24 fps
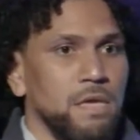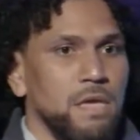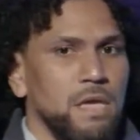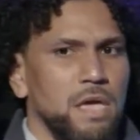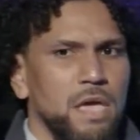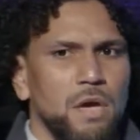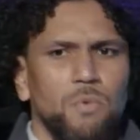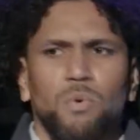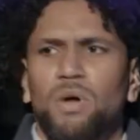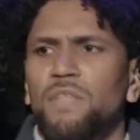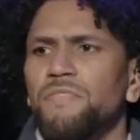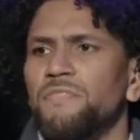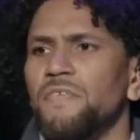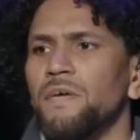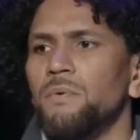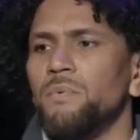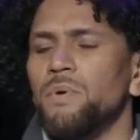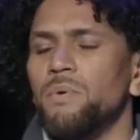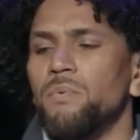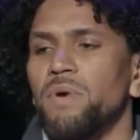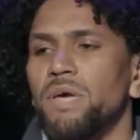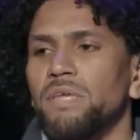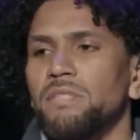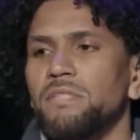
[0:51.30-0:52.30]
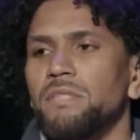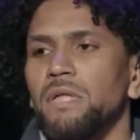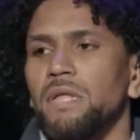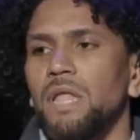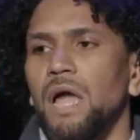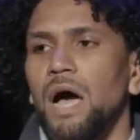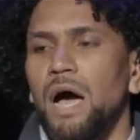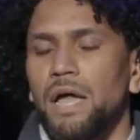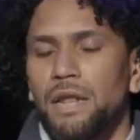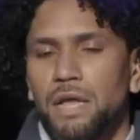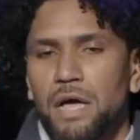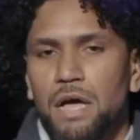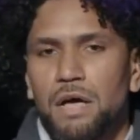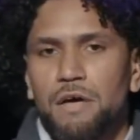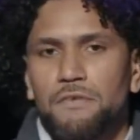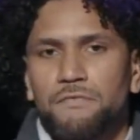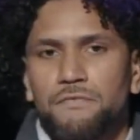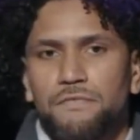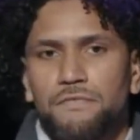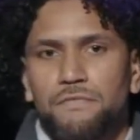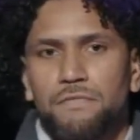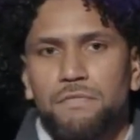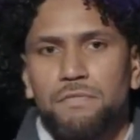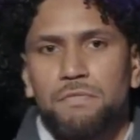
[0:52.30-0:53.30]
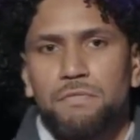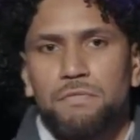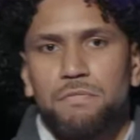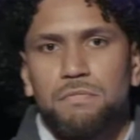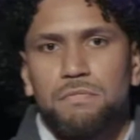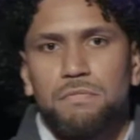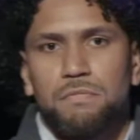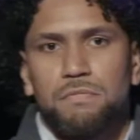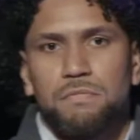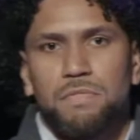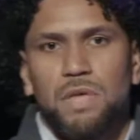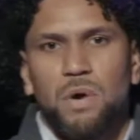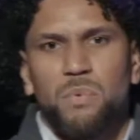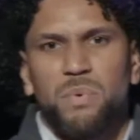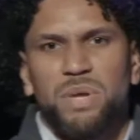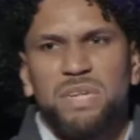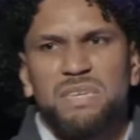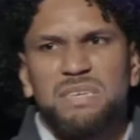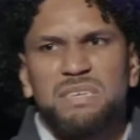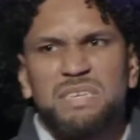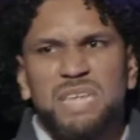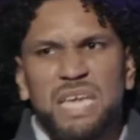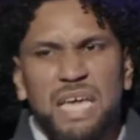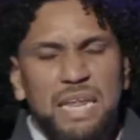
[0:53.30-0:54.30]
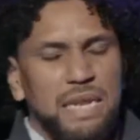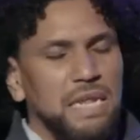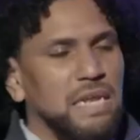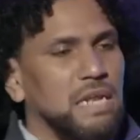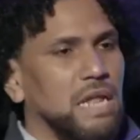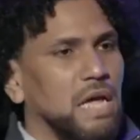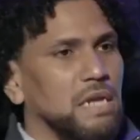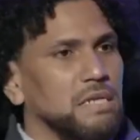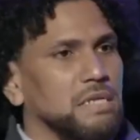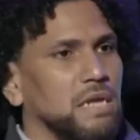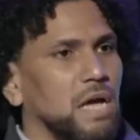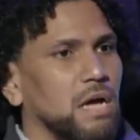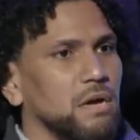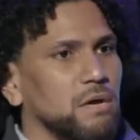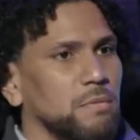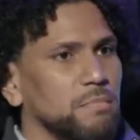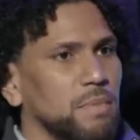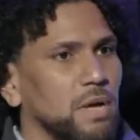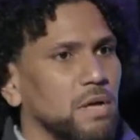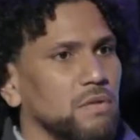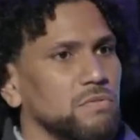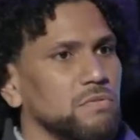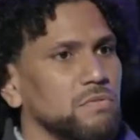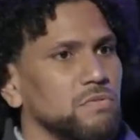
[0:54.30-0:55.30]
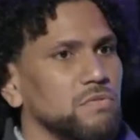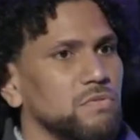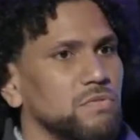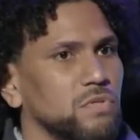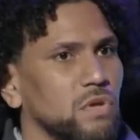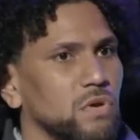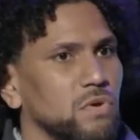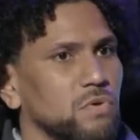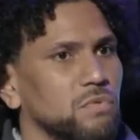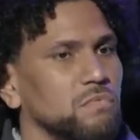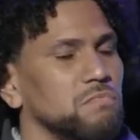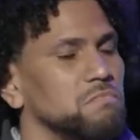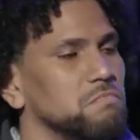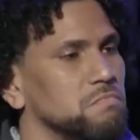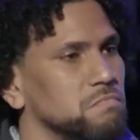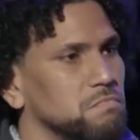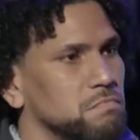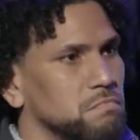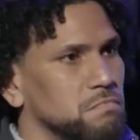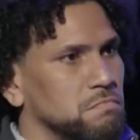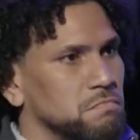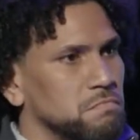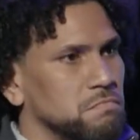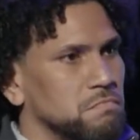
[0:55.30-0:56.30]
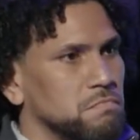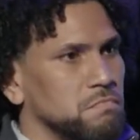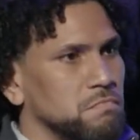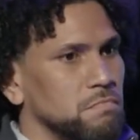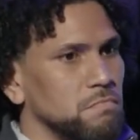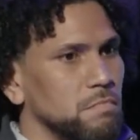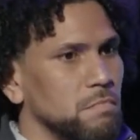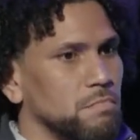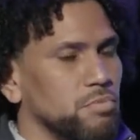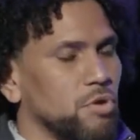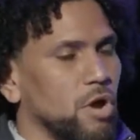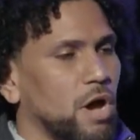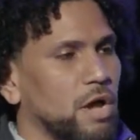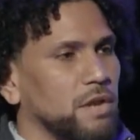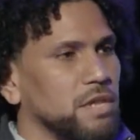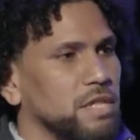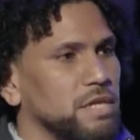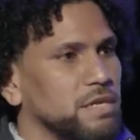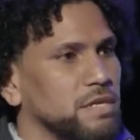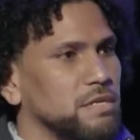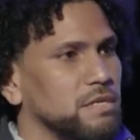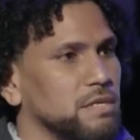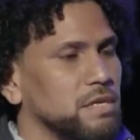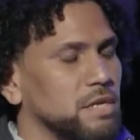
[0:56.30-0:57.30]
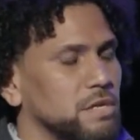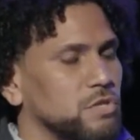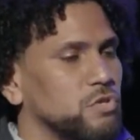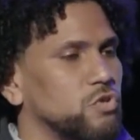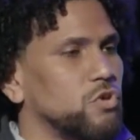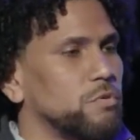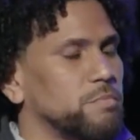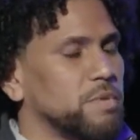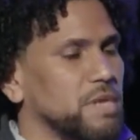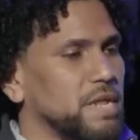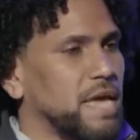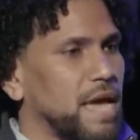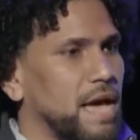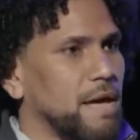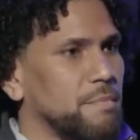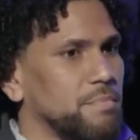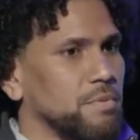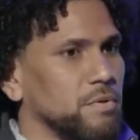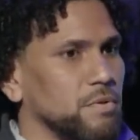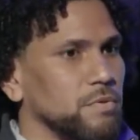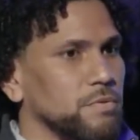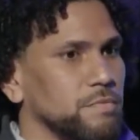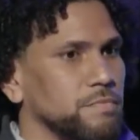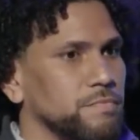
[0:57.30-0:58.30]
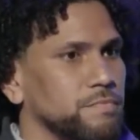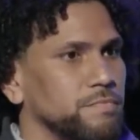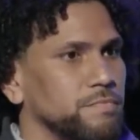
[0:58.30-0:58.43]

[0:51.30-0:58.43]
And one thing we waste a lot of that we tend to not talk about so broadly is human capital.